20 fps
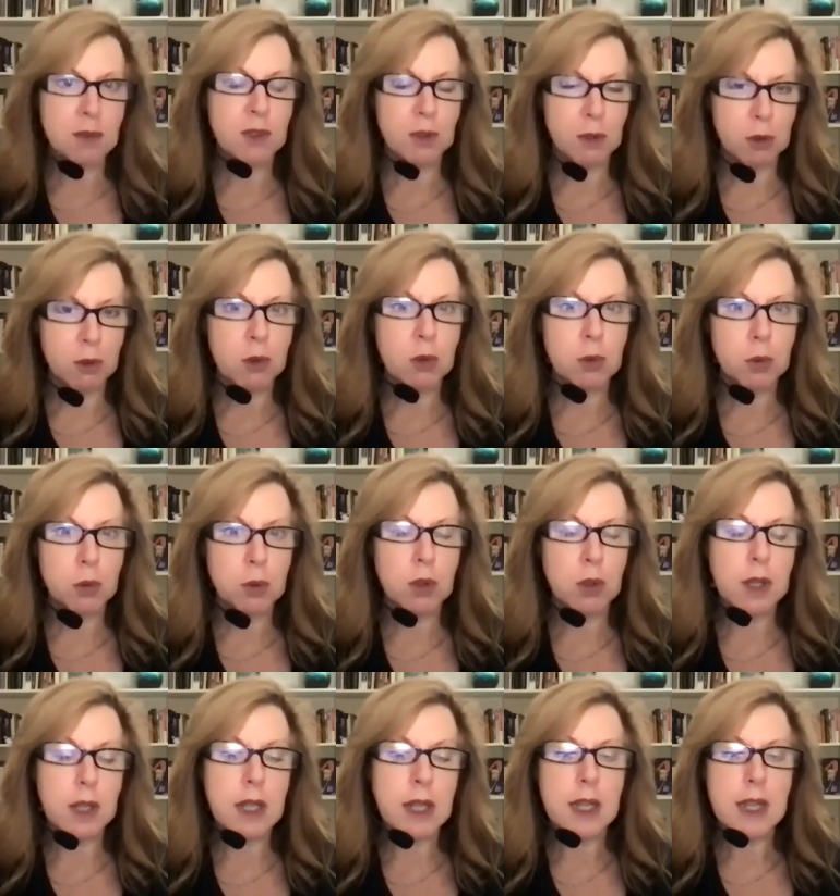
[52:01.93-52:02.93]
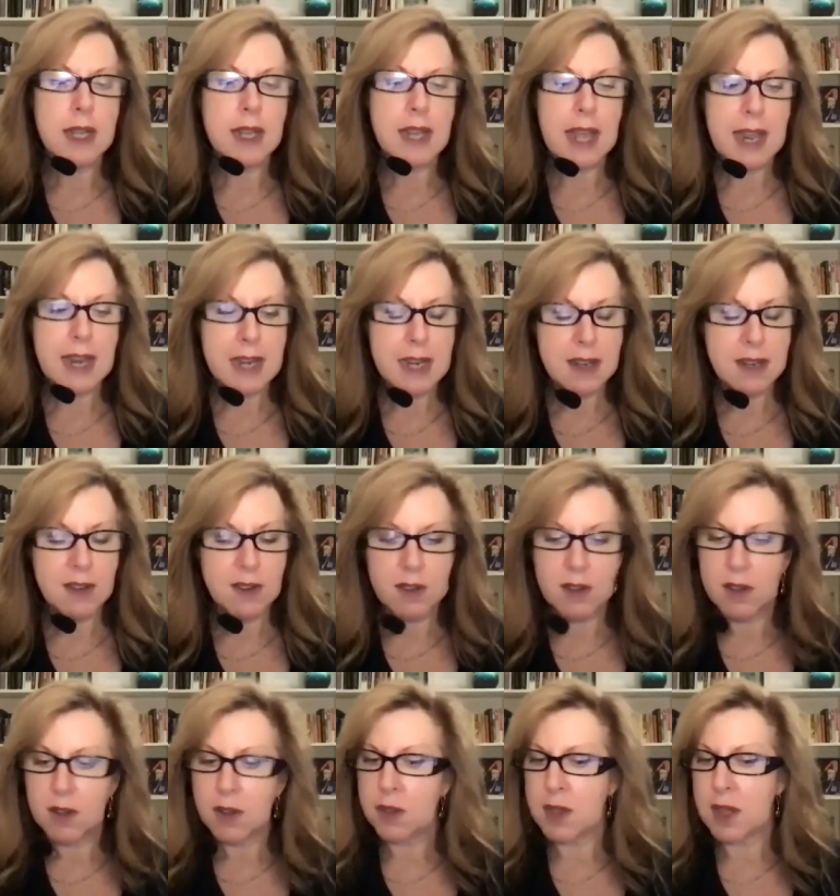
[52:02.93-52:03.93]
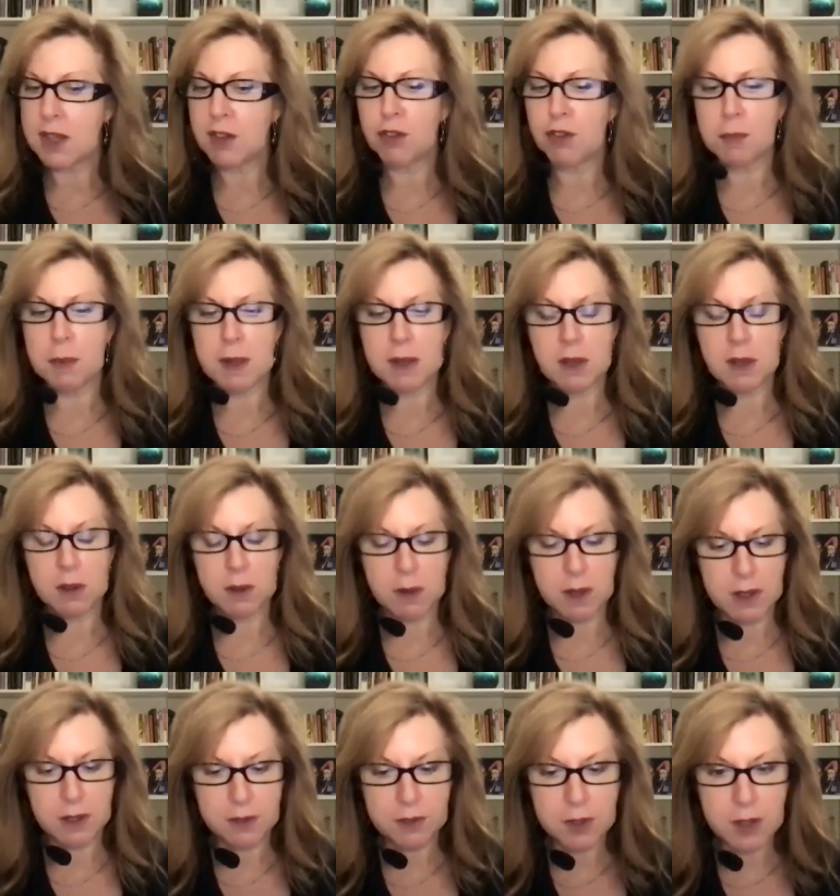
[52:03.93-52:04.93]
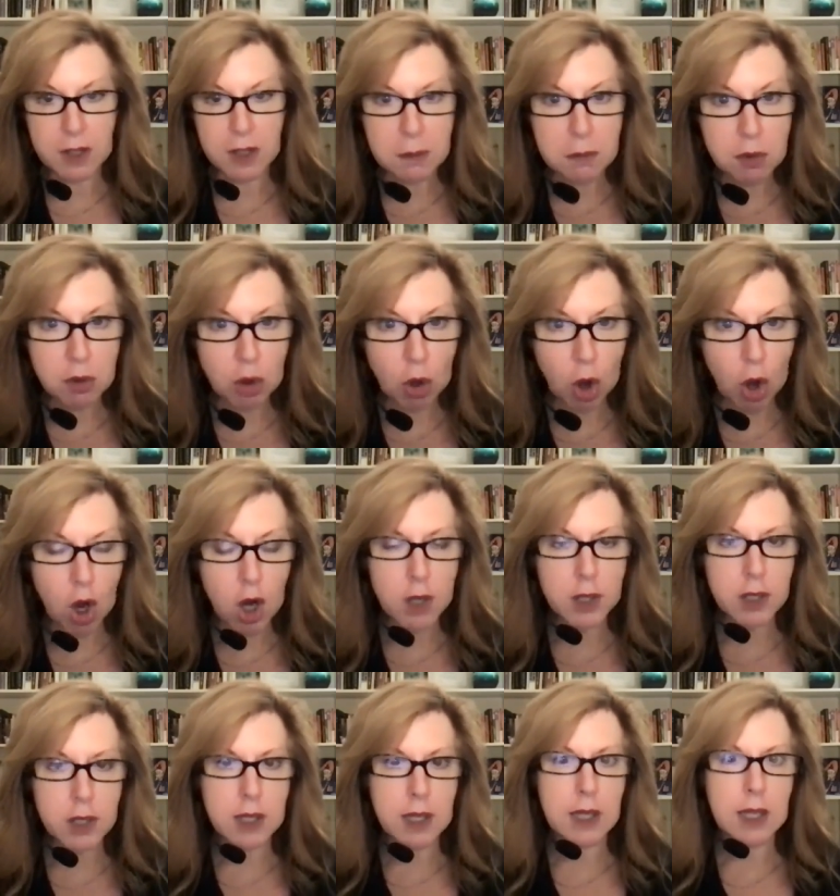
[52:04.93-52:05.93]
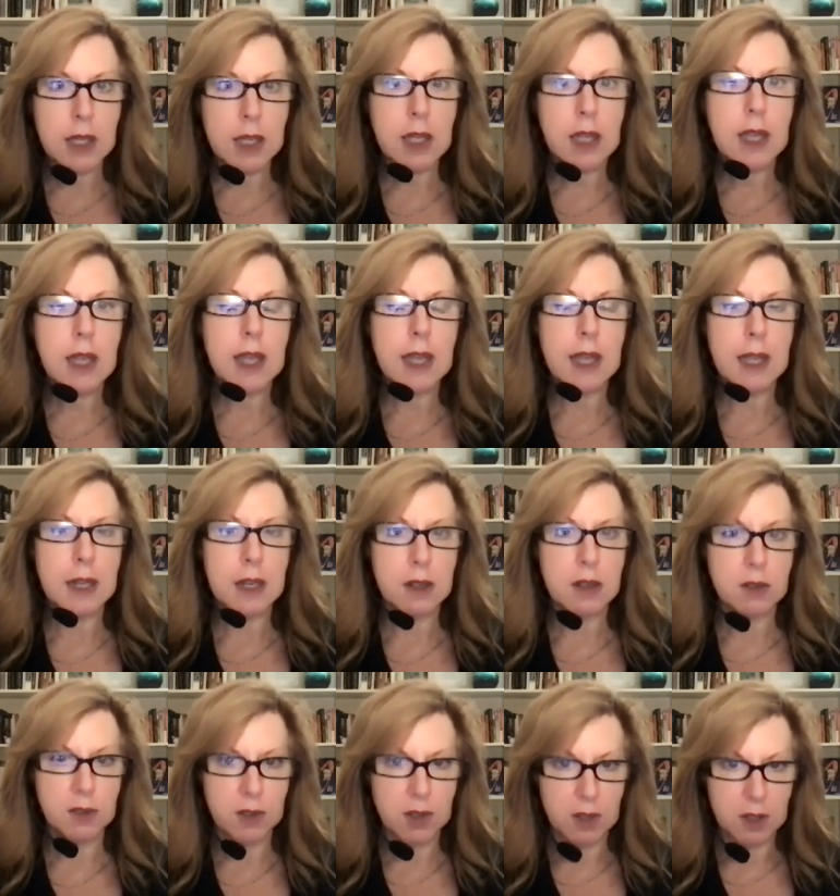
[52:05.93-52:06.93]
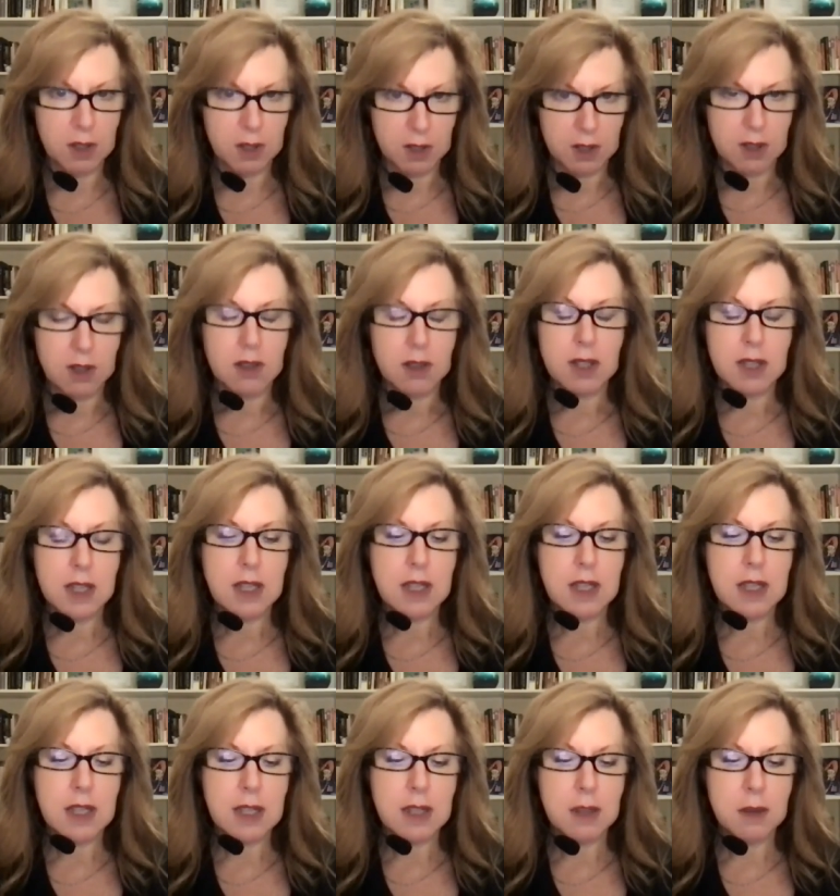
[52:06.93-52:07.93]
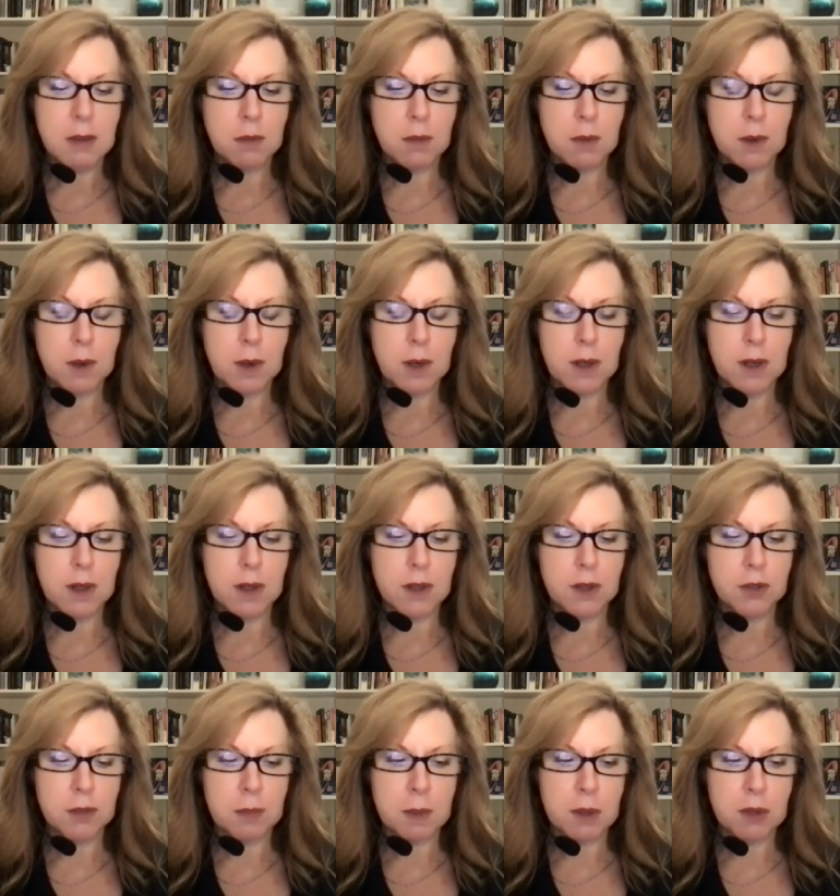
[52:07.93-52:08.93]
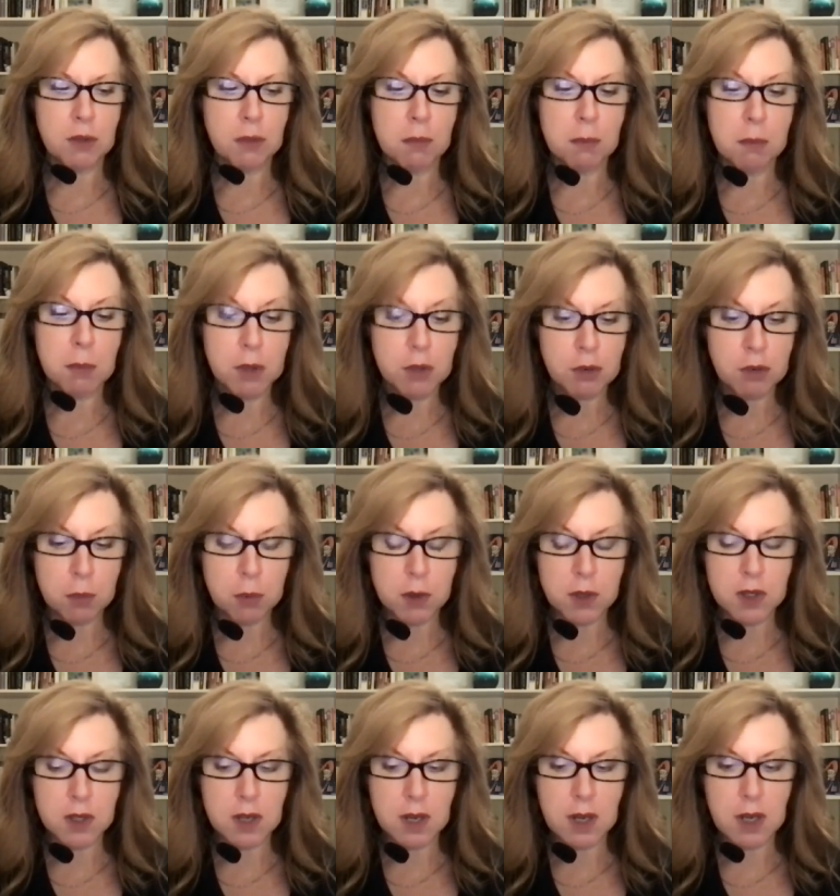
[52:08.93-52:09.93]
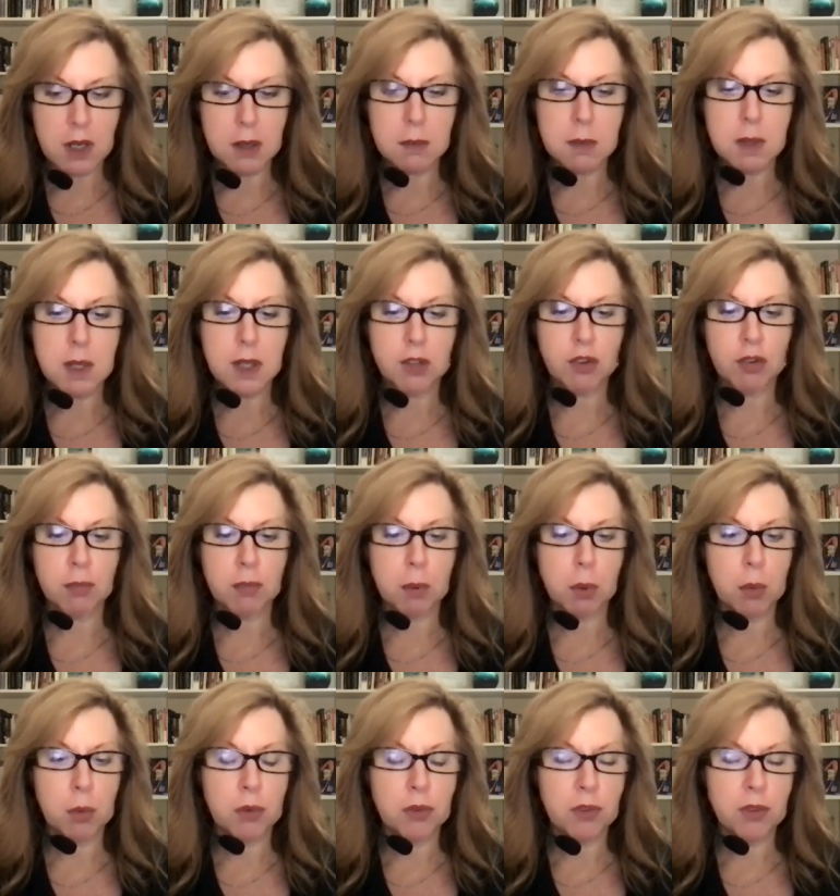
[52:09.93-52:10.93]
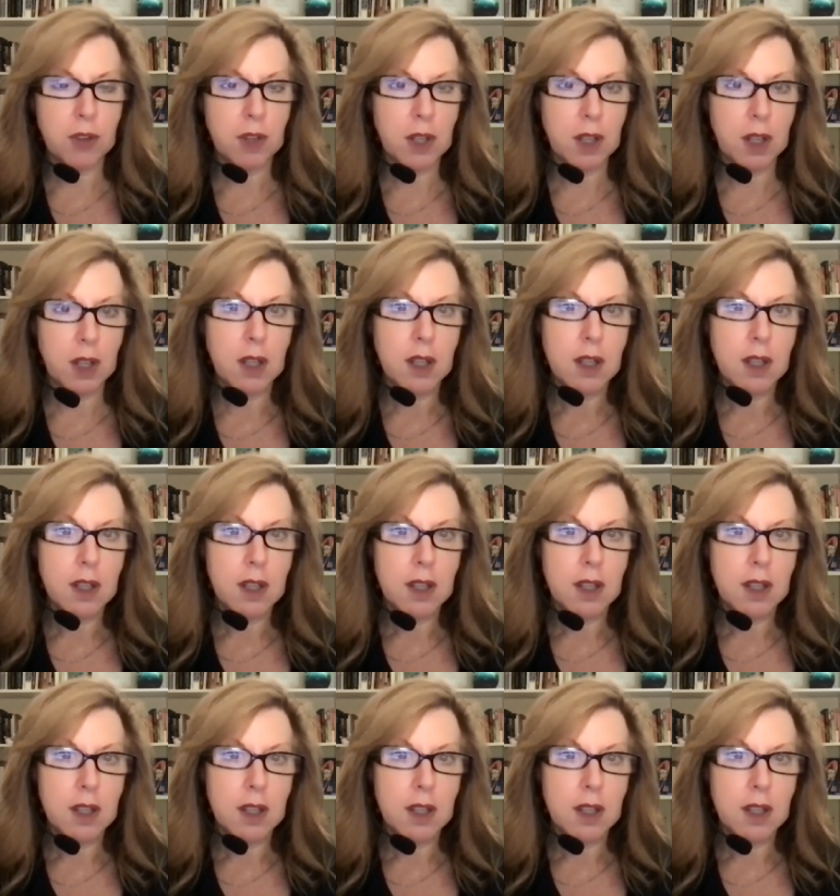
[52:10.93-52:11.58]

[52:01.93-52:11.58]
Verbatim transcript: absolutely and they spend a lot of time talking and he uh, spends much more time exposing